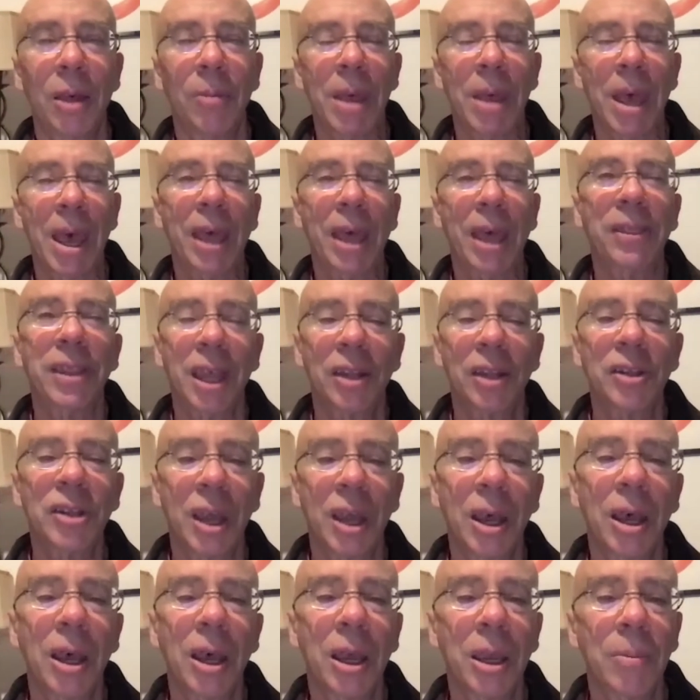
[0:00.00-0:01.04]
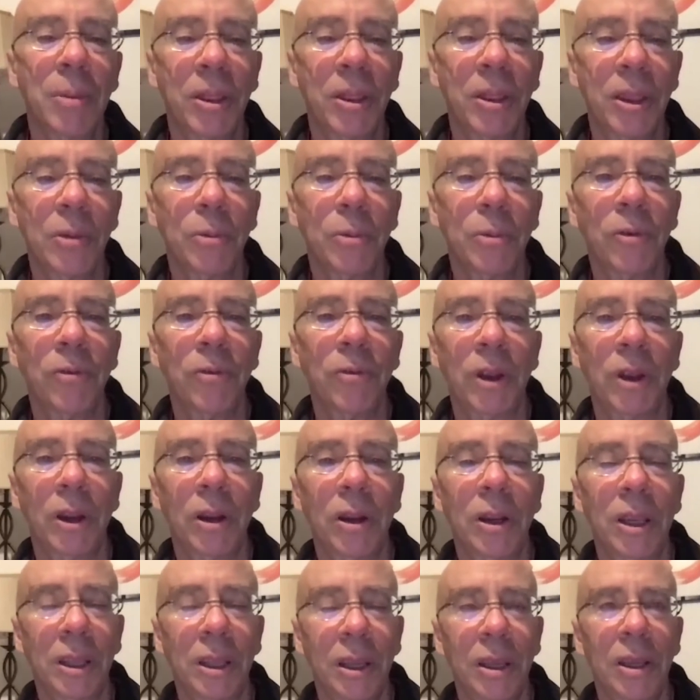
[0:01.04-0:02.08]
at that time, I think were
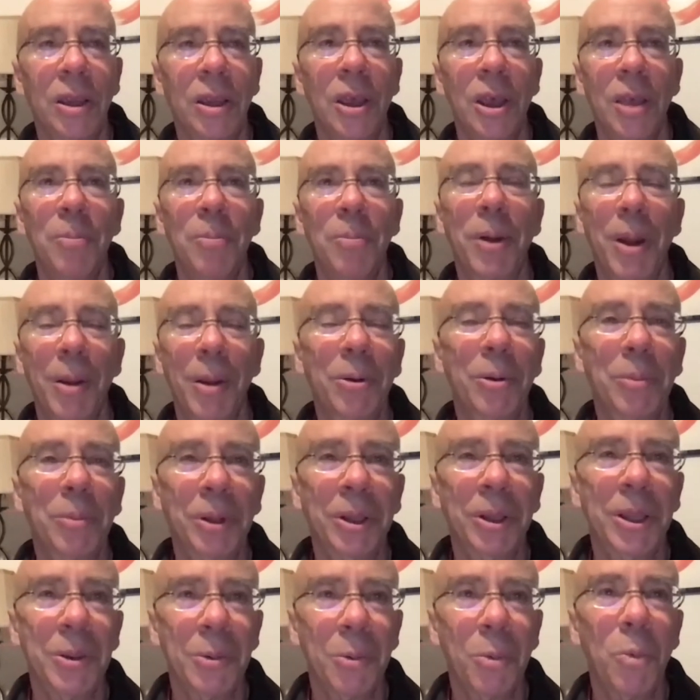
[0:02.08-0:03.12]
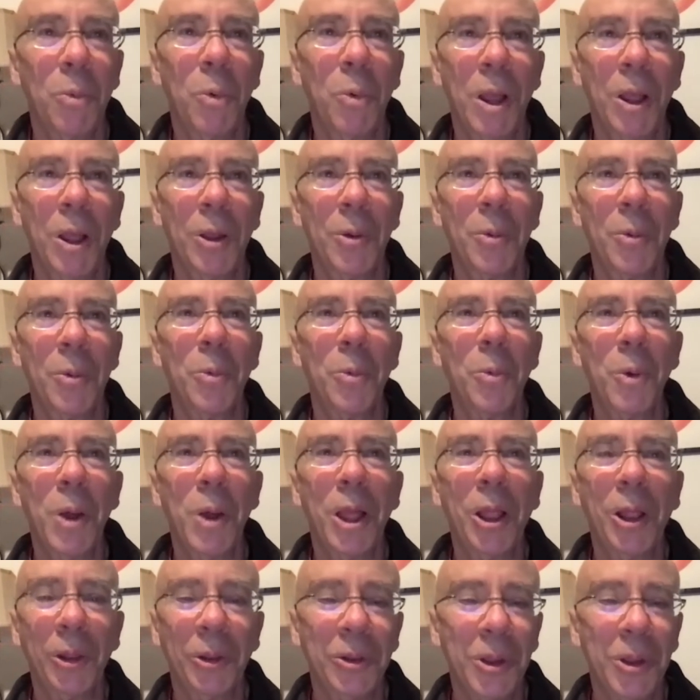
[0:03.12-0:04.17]
very probably
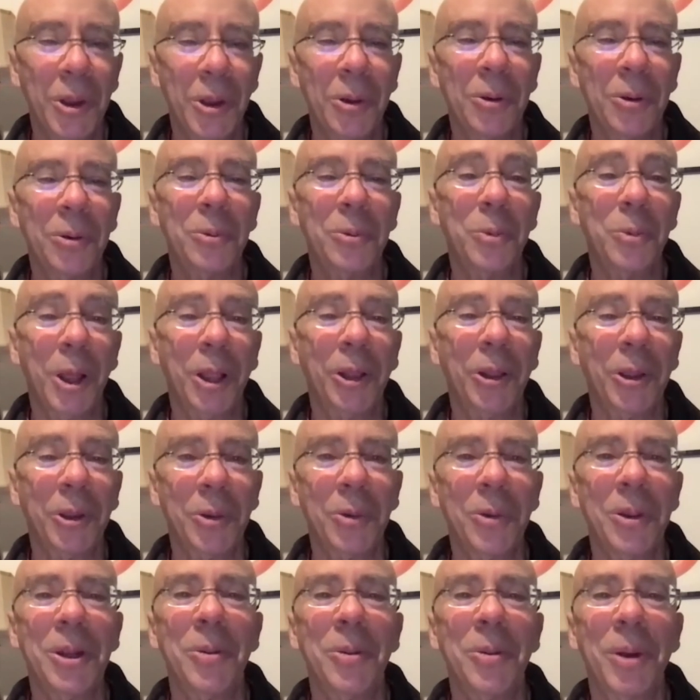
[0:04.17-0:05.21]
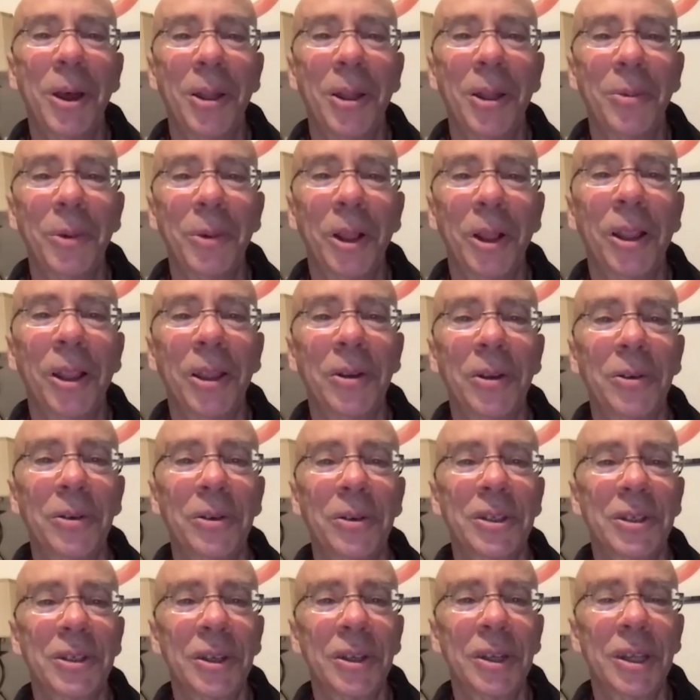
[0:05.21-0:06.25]
well known, well agreed upon, well
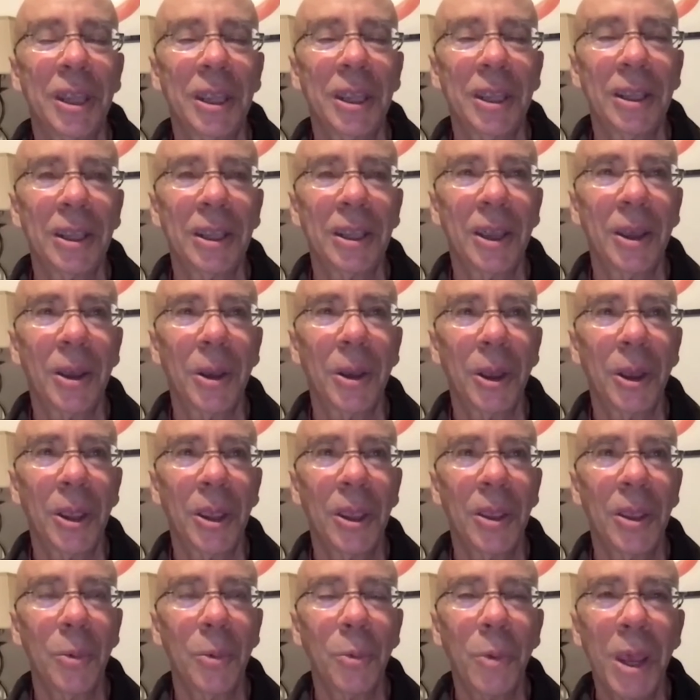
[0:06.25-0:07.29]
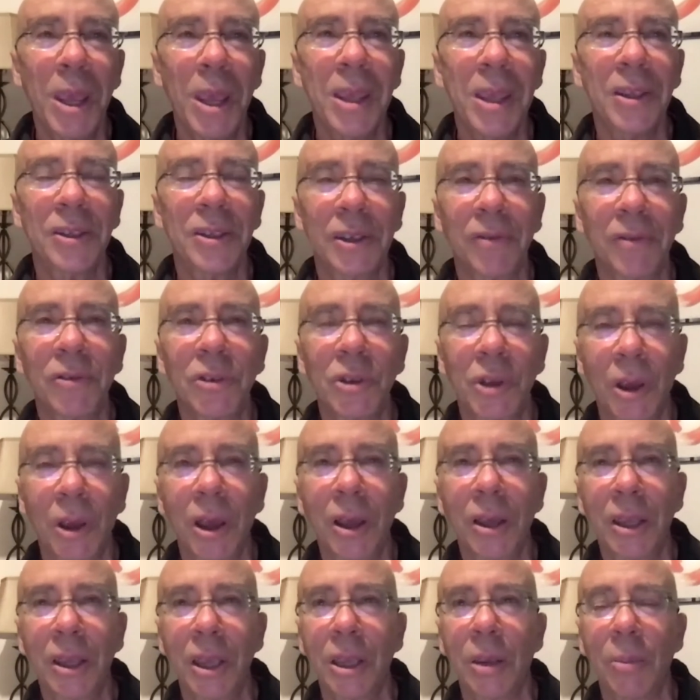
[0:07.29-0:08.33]
understood ways of
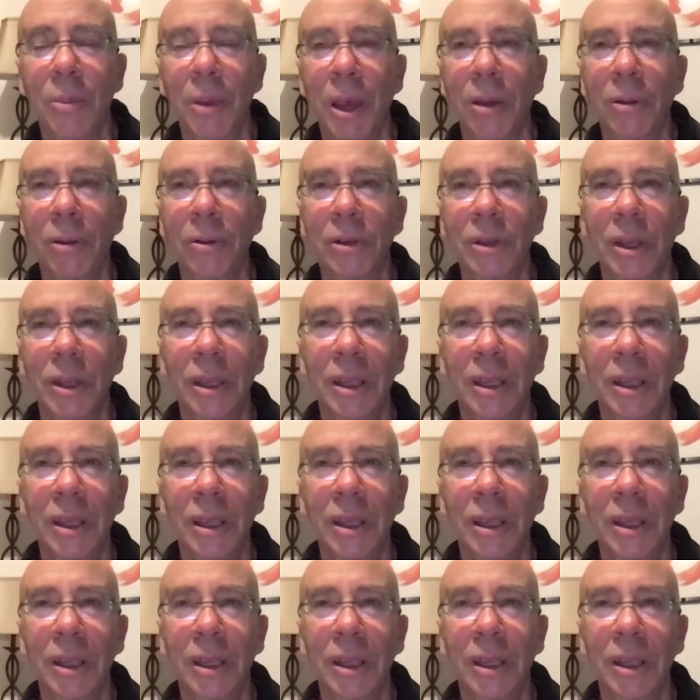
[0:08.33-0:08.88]
talking about